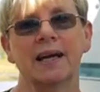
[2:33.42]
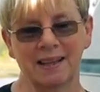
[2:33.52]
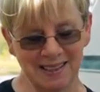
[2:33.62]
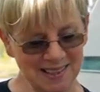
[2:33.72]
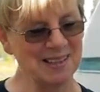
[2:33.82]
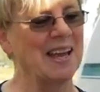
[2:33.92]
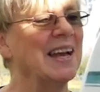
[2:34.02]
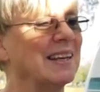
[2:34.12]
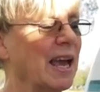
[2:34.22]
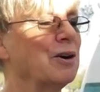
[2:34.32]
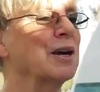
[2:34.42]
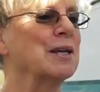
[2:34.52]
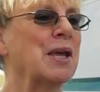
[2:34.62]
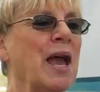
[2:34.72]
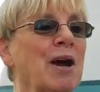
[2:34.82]
Yeah,
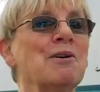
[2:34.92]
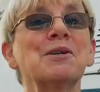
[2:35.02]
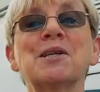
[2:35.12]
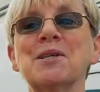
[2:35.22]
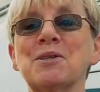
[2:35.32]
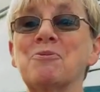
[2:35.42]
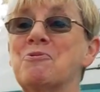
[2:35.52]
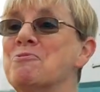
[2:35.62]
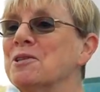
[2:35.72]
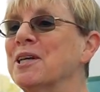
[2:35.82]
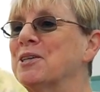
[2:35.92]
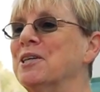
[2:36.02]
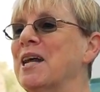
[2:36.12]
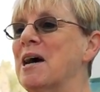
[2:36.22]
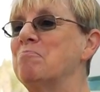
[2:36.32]
Eric is really
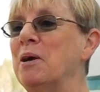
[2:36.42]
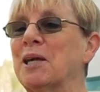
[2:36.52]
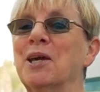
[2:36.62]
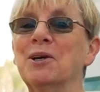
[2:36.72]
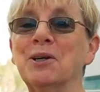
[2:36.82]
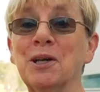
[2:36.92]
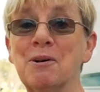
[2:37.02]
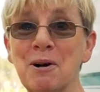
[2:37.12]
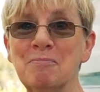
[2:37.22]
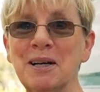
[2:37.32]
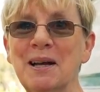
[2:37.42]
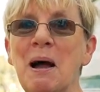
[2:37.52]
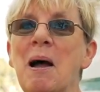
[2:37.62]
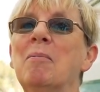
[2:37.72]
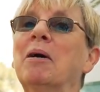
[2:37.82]
good on picking good equipment,
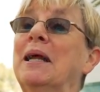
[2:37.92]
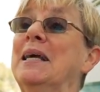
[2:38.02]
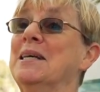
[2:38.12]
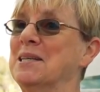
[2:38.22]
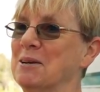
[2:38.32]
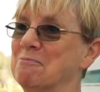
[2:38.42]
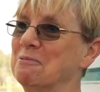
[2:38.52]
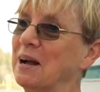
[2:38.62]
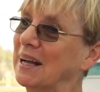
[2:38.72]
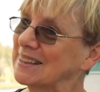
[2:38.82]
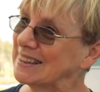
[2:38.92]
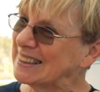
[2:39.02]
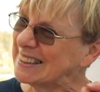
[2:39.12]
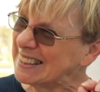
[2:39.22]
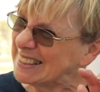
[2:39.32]
but he's a
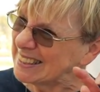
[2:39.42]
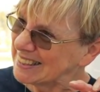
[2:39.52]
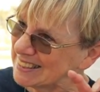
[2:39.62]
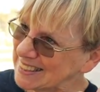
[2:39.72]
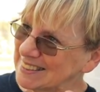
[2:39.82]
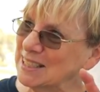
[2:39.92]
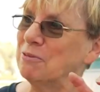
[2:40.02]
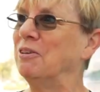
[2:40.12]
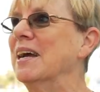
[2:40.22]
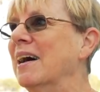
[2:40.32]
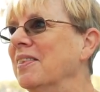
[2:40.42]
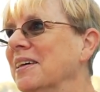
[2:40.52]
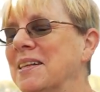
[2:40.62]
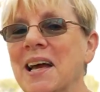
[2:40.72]
little iffy on the.